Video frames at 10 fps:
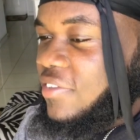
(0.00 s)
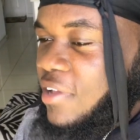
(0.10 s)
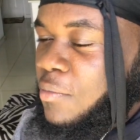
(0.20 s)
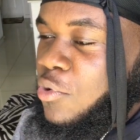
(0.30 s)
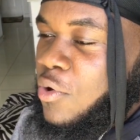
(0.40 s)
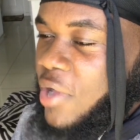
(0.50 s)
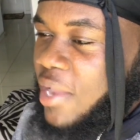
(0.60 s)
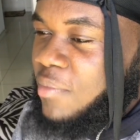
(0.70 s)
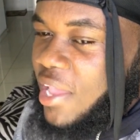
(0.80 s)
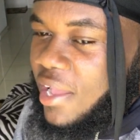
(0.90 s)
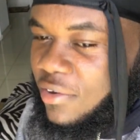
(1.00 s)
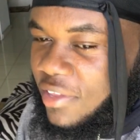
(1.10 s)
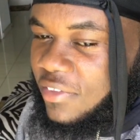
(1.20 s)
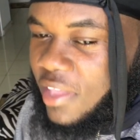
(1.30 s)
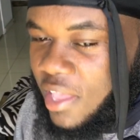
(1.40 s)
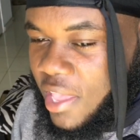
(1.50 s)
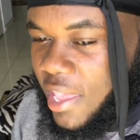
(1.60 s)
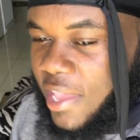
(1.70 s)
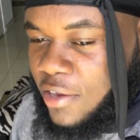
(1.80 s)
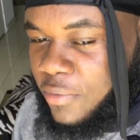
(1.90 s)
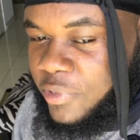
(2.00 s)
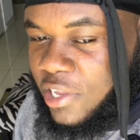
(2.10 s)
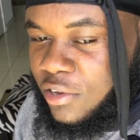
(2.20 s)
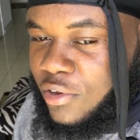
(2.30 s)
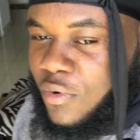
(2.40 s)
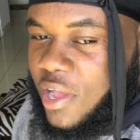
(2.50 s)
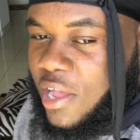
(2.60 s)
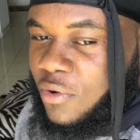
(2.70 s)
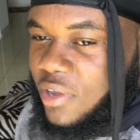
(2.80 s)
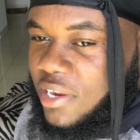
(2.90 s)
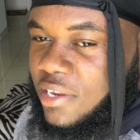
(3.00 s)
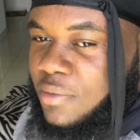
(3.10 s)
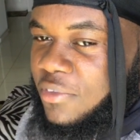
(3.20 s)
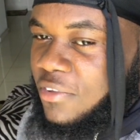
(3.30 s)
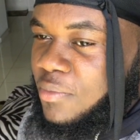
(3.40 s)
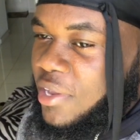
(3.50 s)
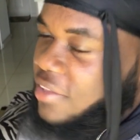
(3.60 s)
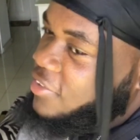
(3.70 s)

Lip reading: Because more while me always end up telling you what I go on and him something there.